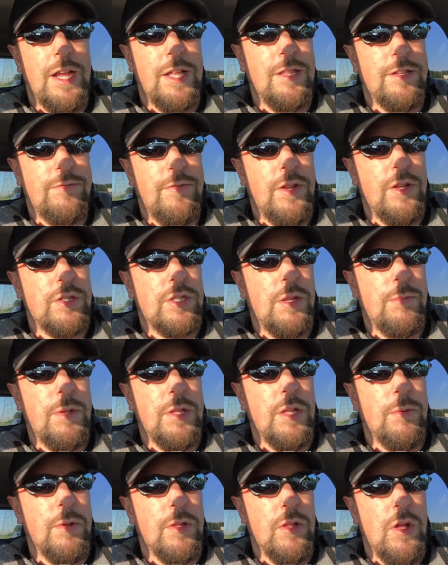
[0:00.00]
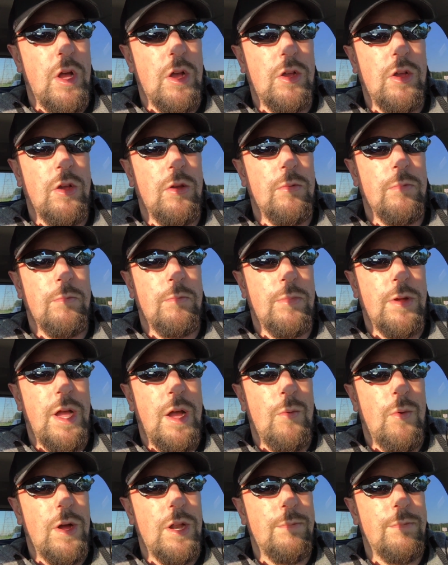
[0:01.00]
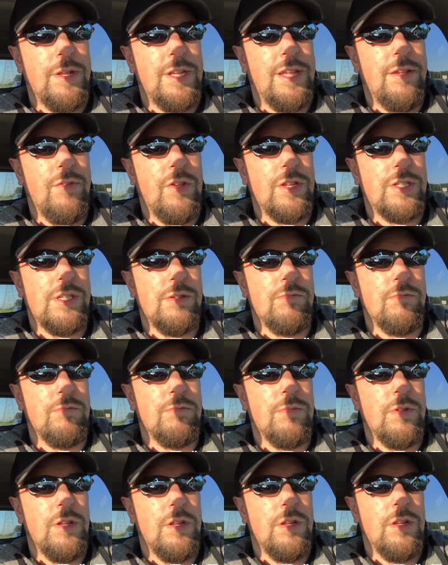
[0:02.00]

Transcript: This video is going to be a little bit longer, but I wanted to give you some